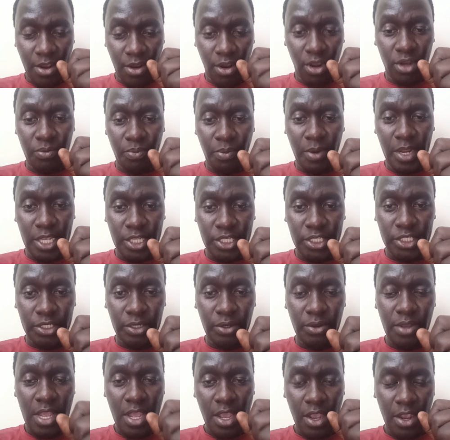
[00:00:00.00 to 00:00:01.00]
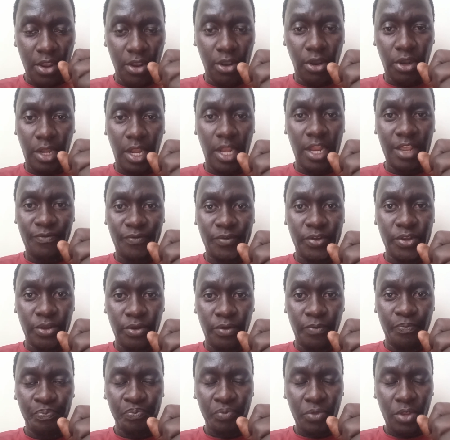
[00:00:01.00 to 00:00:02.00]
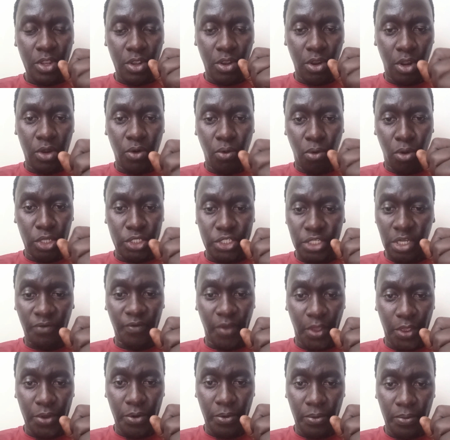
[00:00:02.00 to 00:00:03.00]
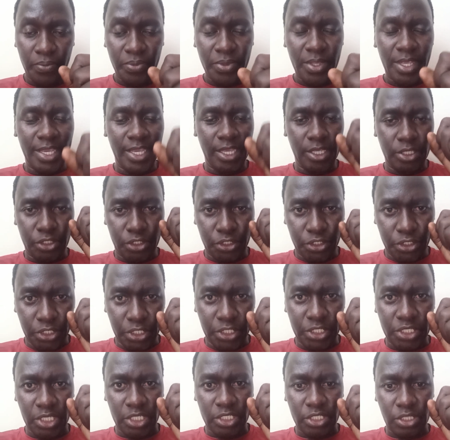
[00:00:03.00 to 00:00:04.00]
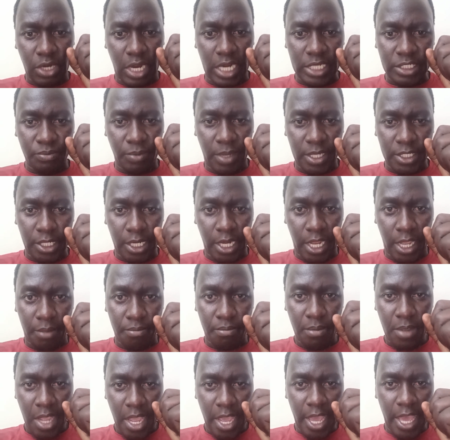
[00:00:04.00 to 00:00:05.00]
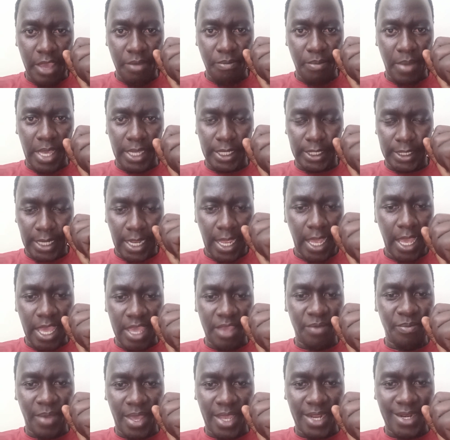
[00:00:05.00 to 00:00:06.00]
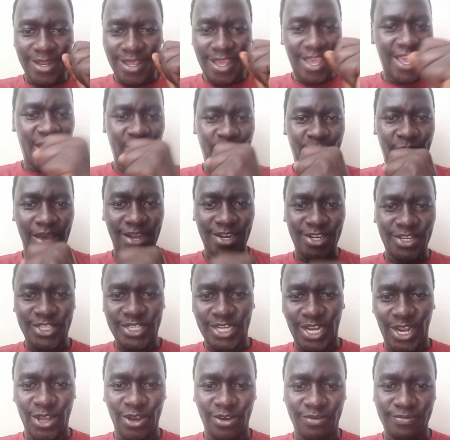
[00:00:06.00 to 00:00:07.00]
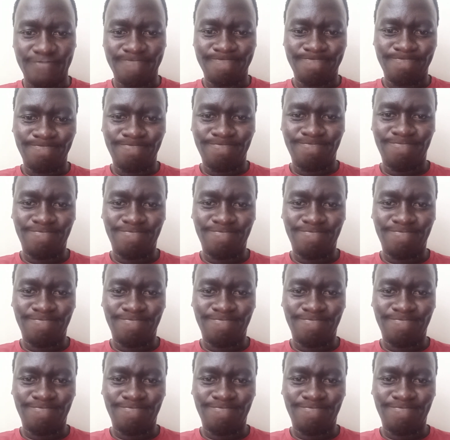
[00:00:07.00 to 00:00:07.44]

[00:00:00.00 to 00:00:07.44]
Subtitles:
God bless you. God lift you. God watch over you in Jesus Christ's mighty name. Amen. Amen. Amen. Shalom.